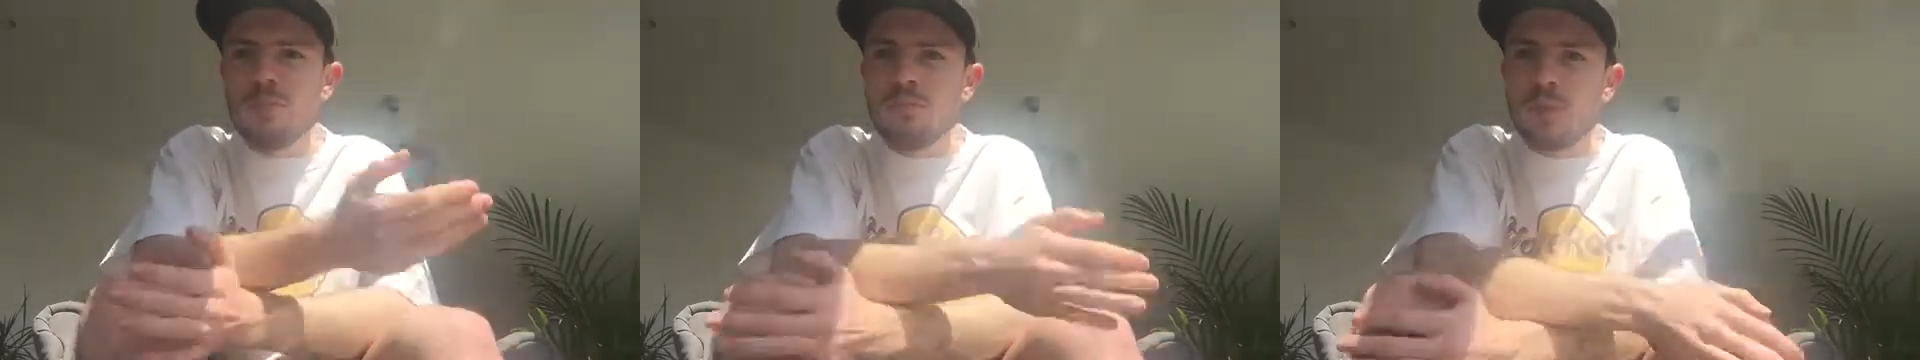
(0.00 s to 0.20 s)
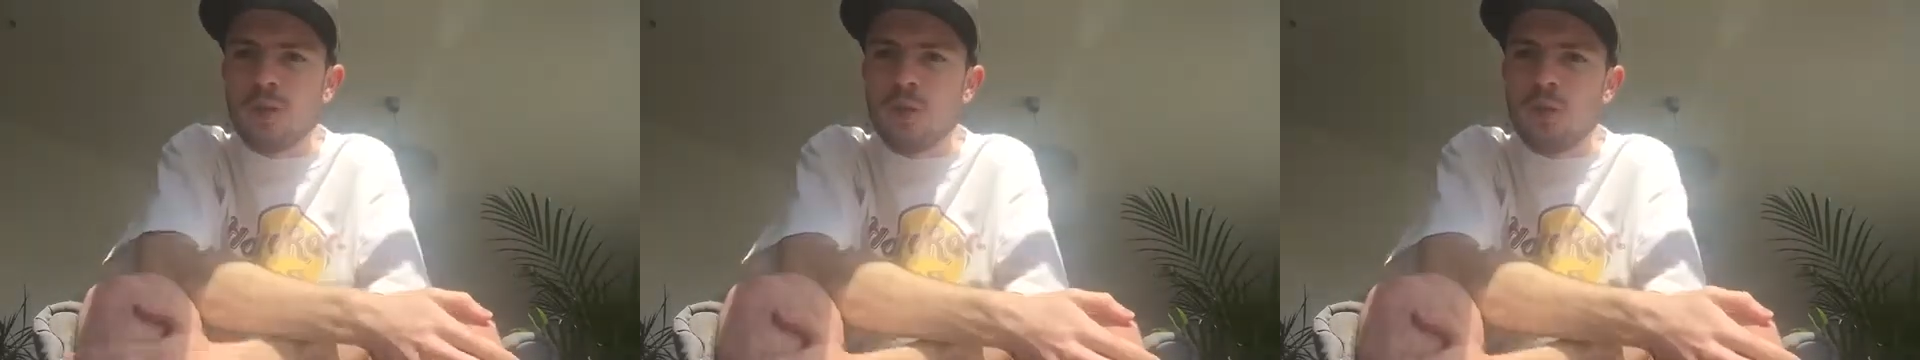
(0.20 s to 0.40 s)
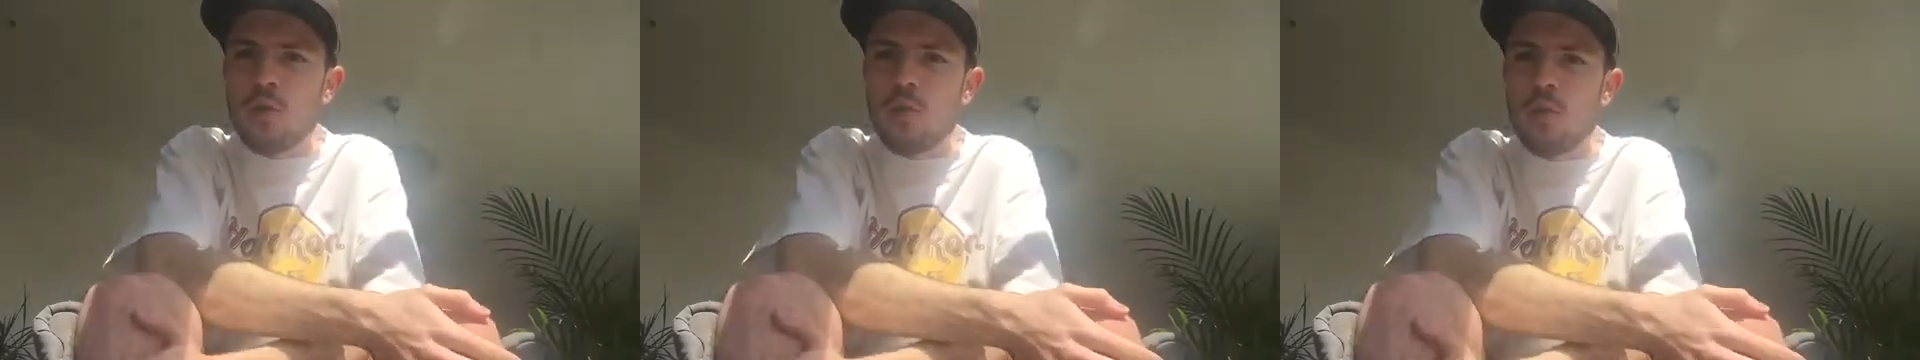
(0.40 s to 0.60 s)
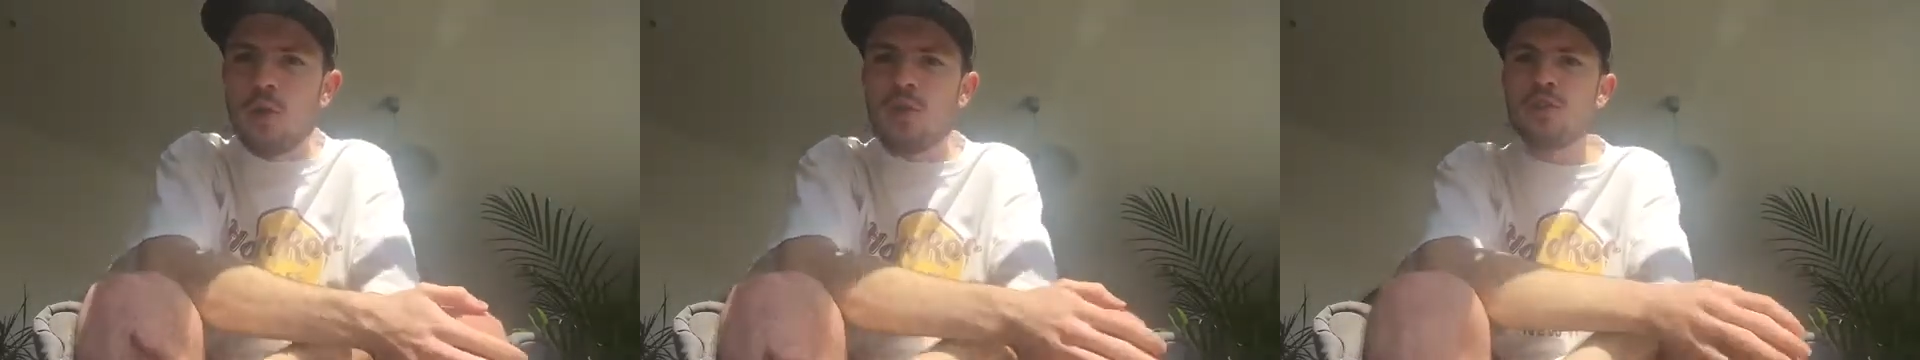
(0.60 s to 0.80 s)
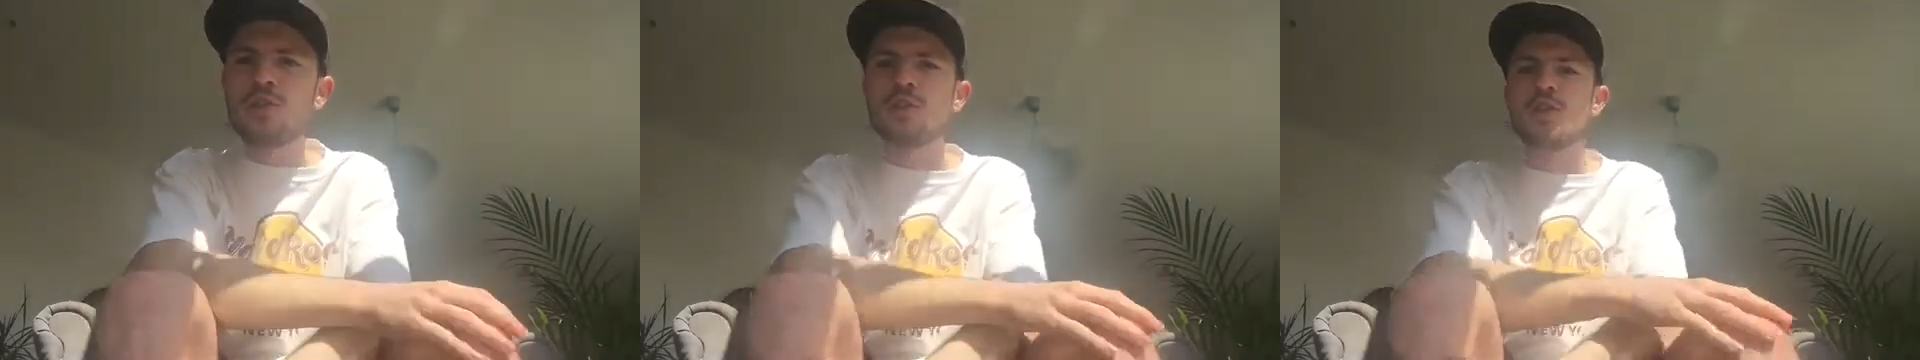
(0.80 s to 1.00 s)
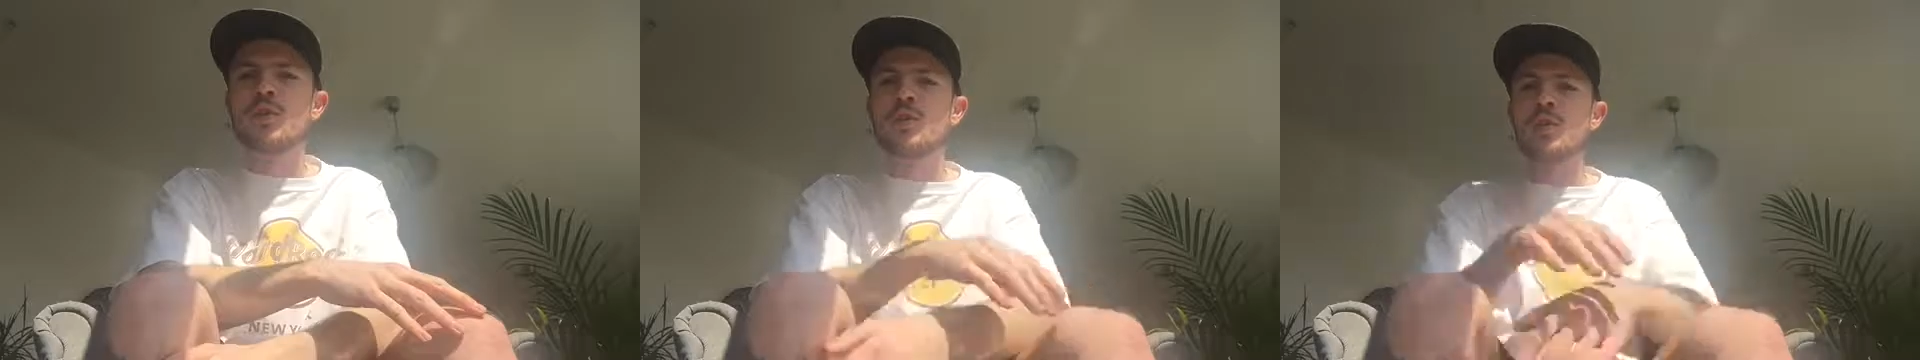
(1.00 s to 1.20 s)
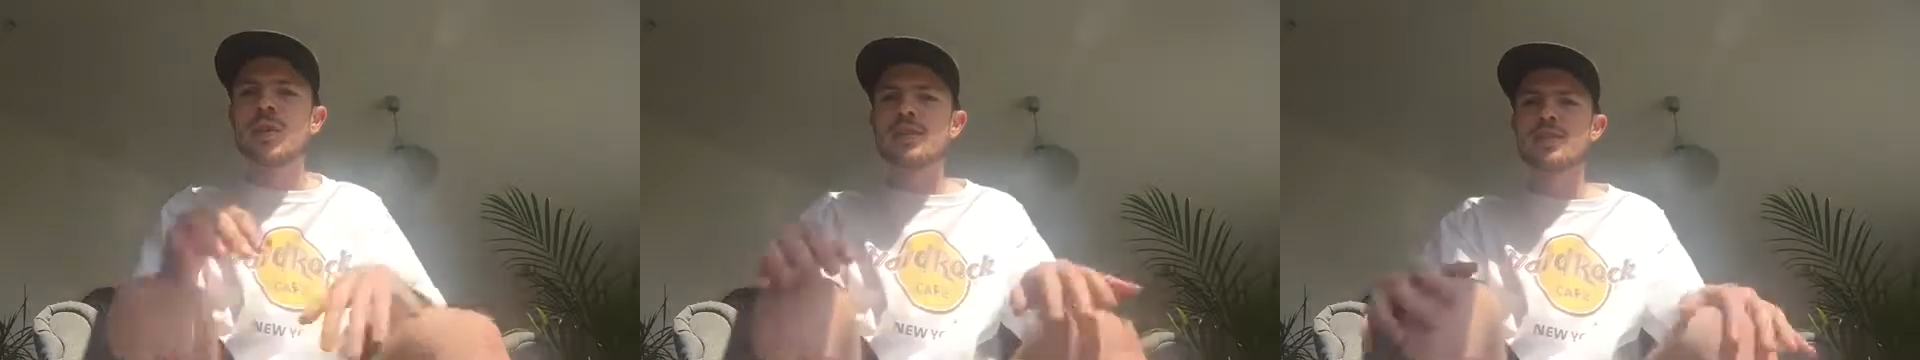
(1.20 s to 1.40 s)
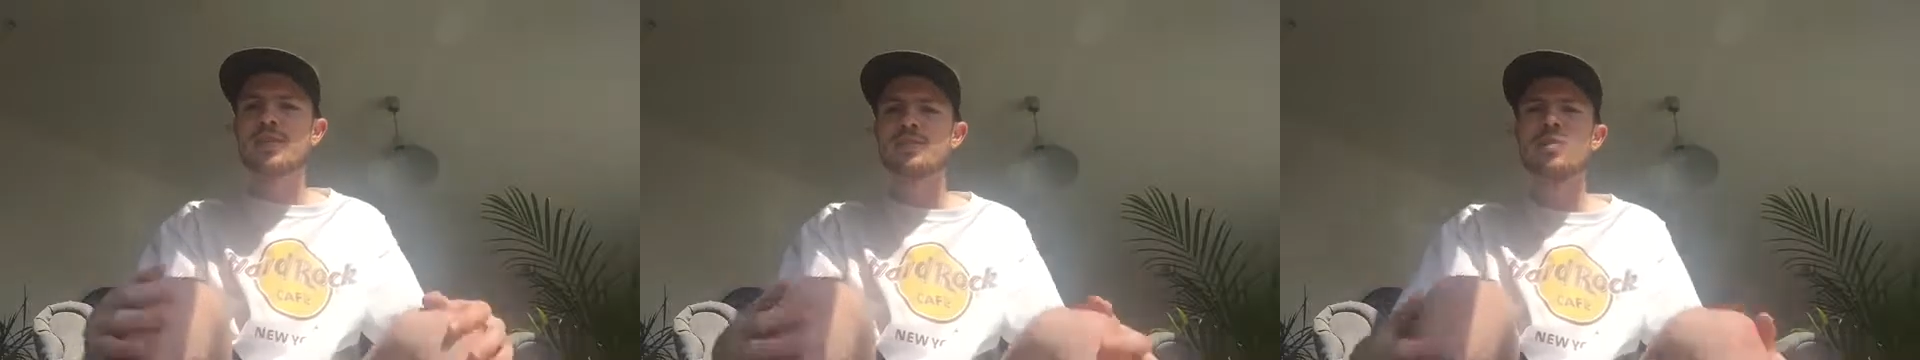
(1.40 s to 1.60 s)
even be a new word to you
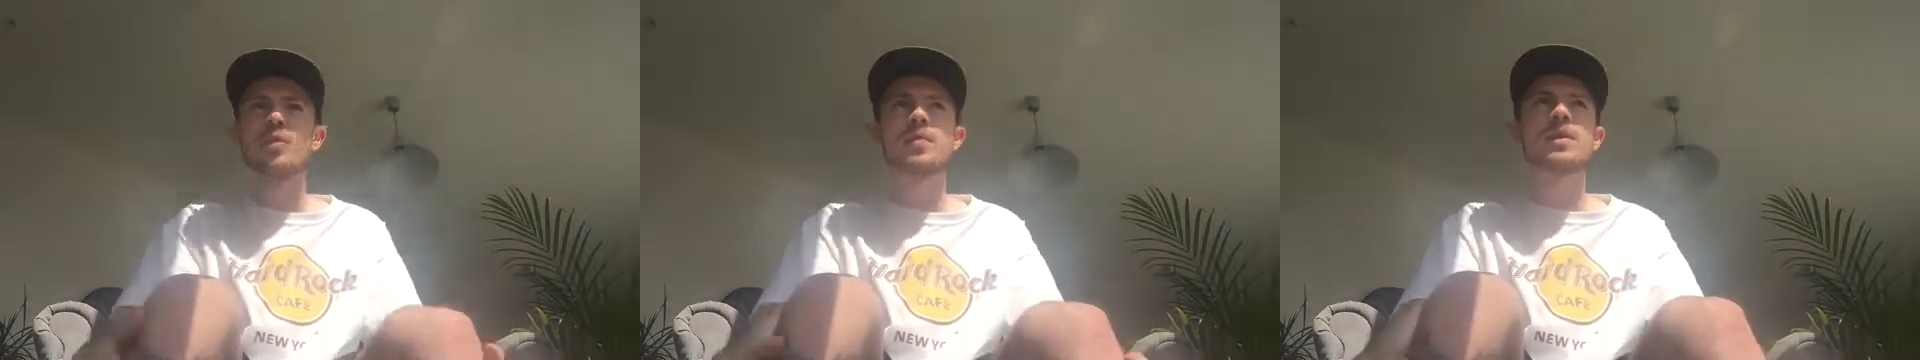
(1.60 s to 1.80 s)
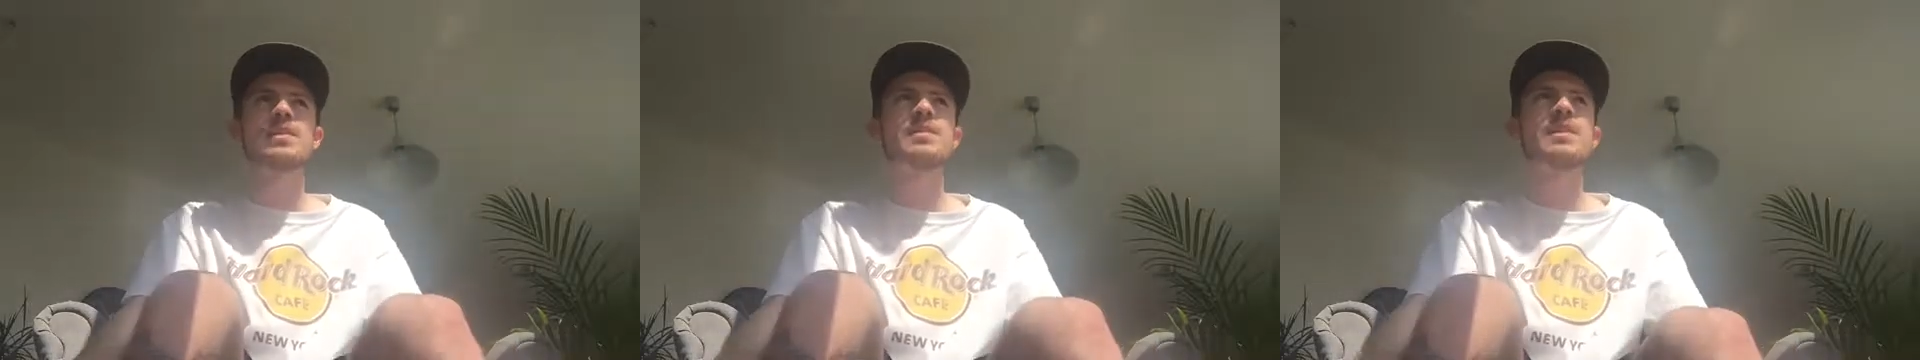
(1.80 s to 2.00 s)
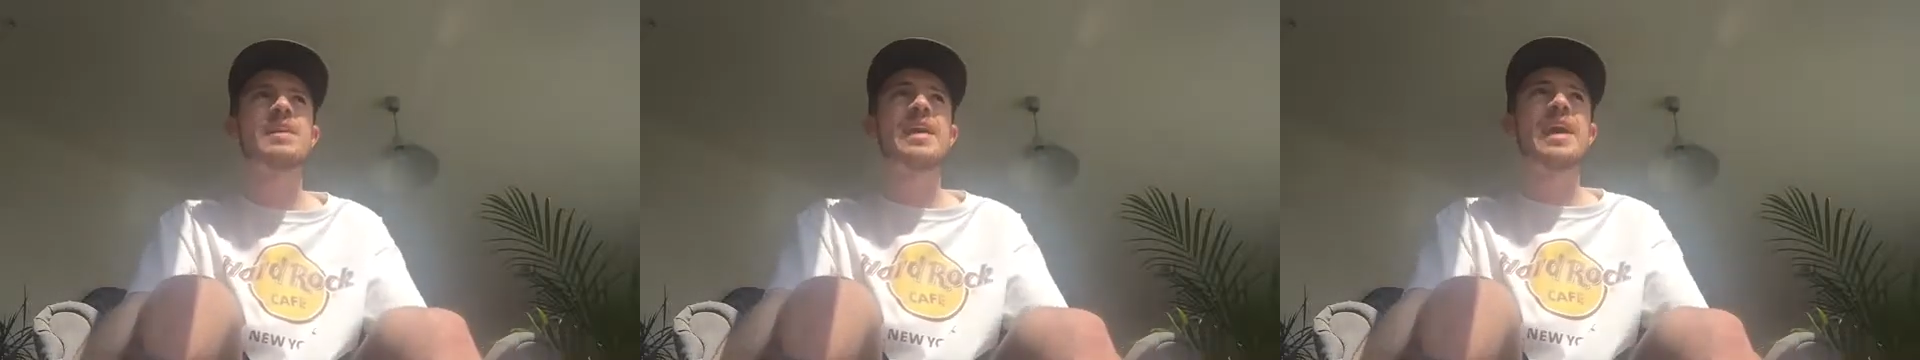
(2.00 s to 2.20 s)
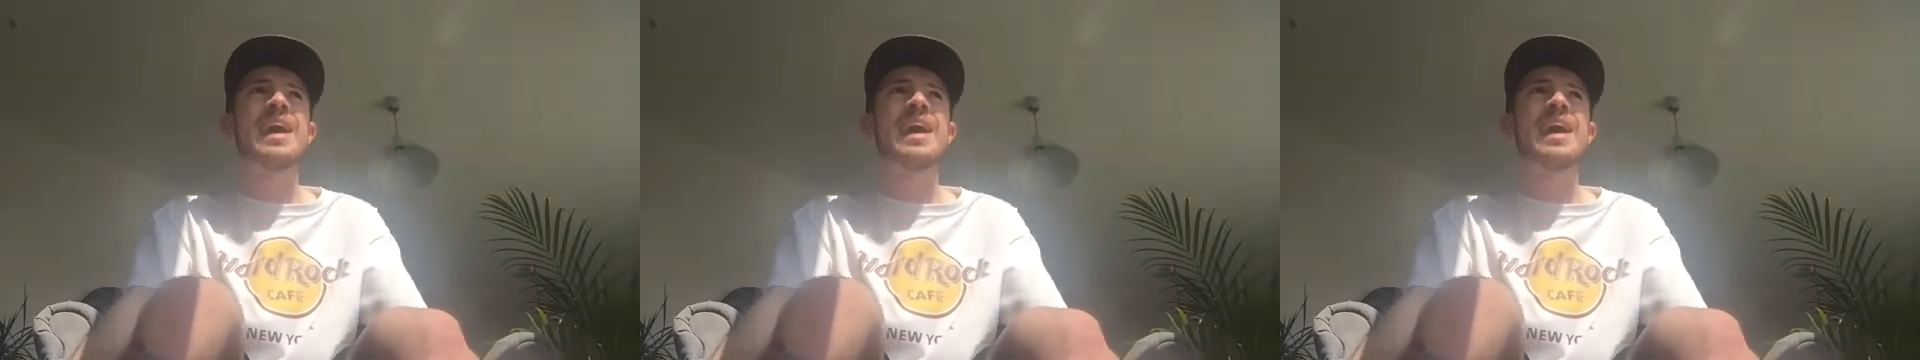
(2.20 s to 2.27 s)
guys at the moment.